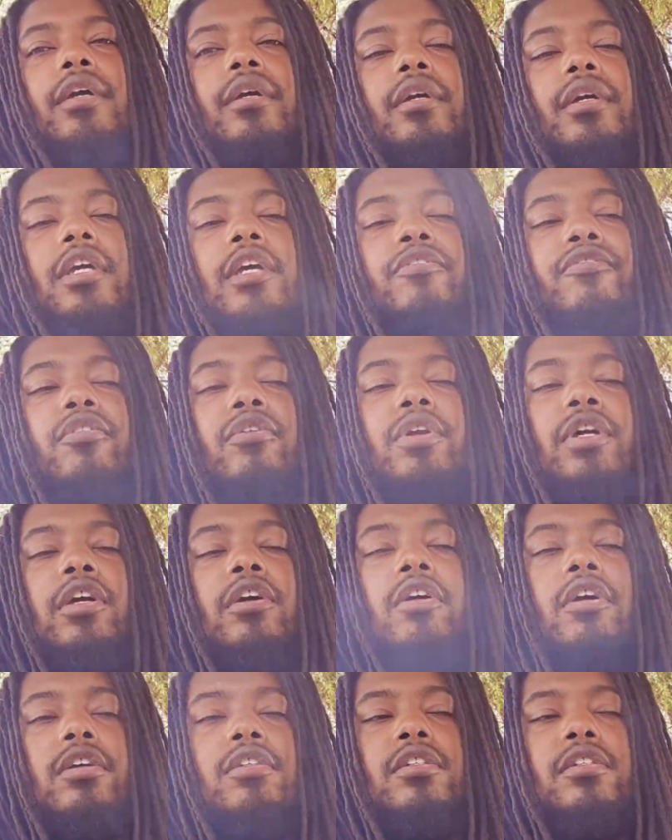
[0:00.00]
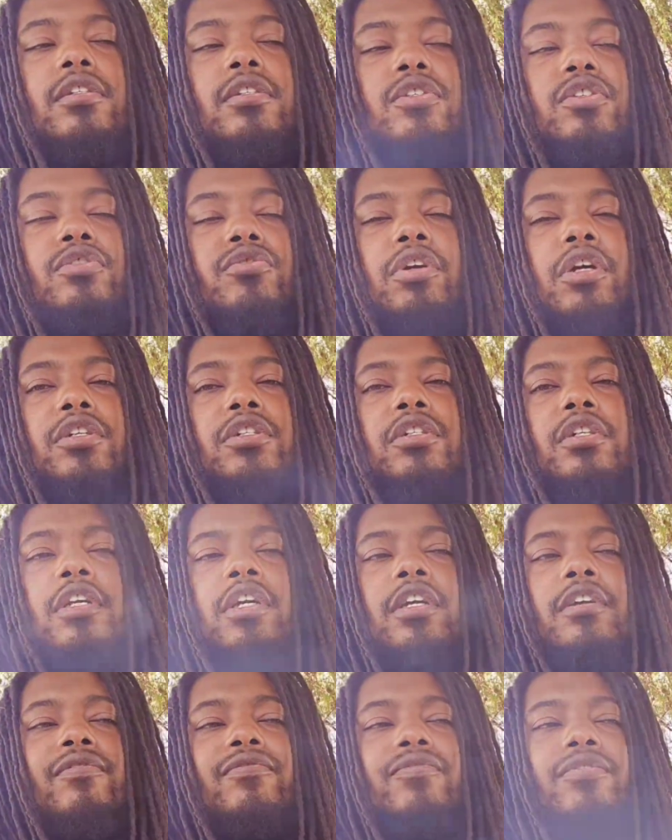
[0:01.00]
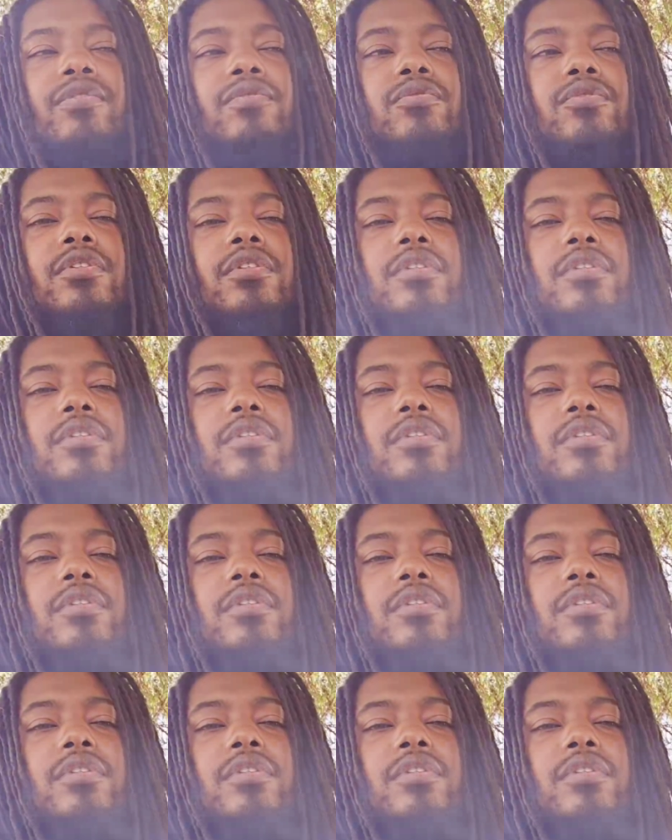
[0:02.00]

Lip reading: If it only causes destruction and confusion,